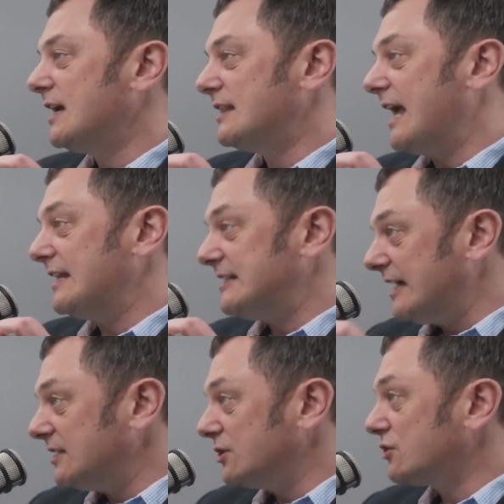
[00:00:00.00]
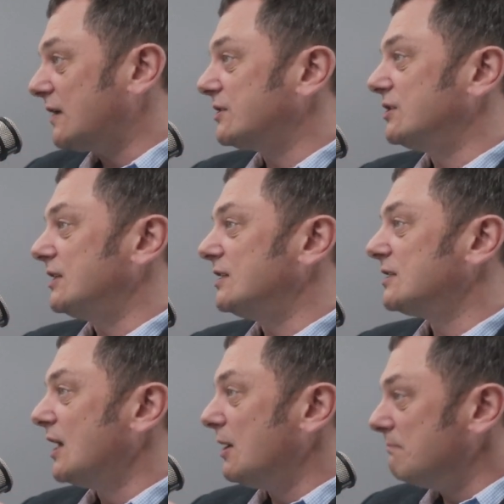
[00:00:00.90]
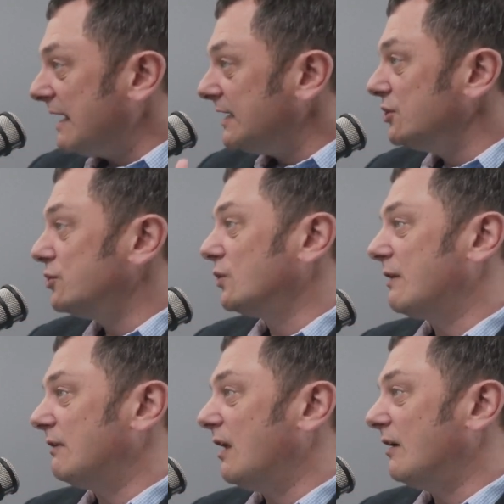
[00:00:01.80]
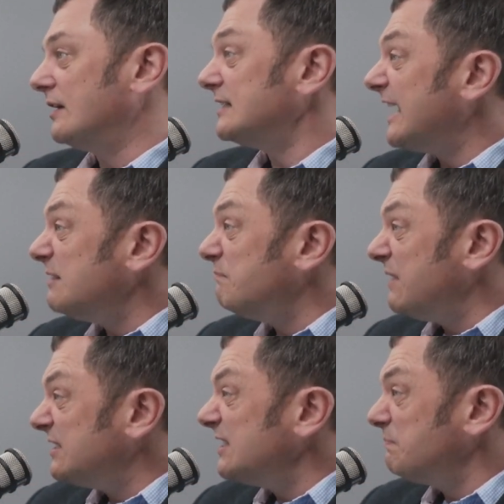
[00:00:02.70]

their data strategies, making sure they're aligned, getting business